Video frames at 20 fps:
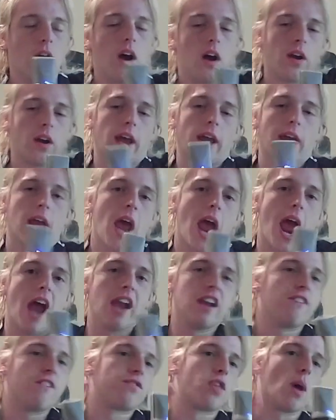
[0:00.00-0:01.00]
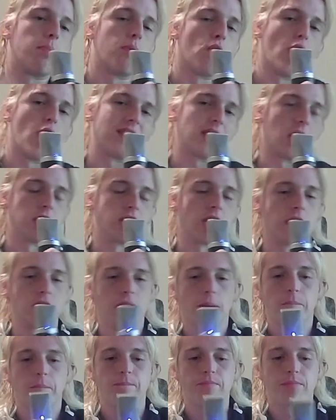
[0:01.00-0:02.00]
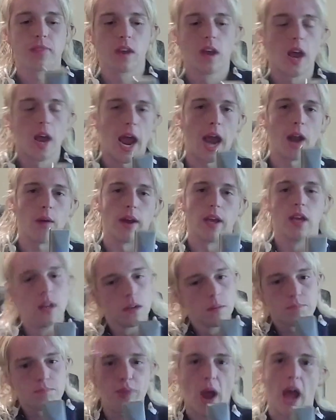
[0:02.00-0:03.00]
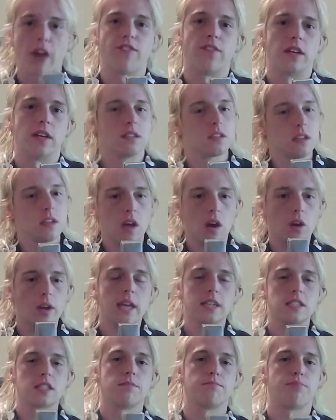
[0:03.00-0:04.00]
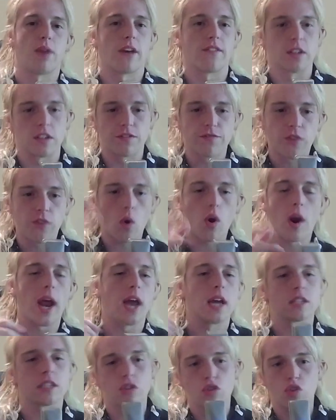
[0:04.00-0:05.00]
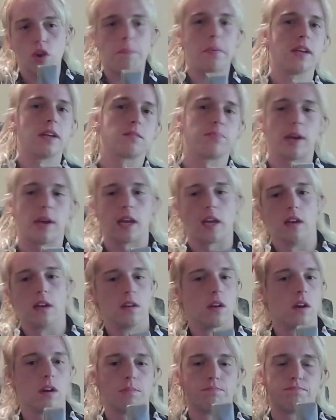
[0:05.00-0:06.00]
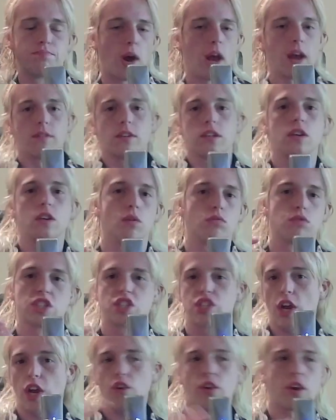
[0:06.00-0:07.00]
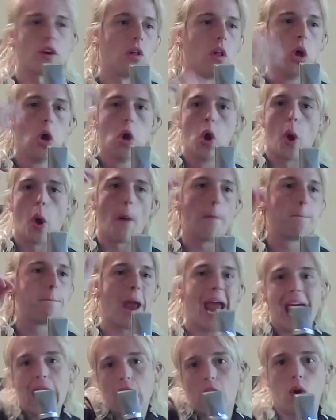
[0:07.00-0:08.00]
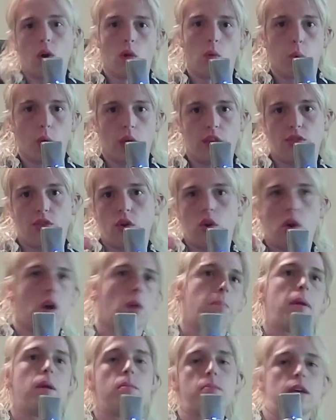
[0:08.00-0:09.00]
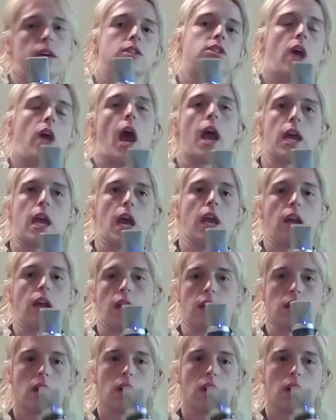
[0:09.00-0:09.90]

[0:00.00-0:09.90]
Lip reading: Okay, end of the parentheses. Anyway, breakfast. Get some breakfast. 4 eggs, 3 pieces of bacon, cereal, a bagel with PB&J in it.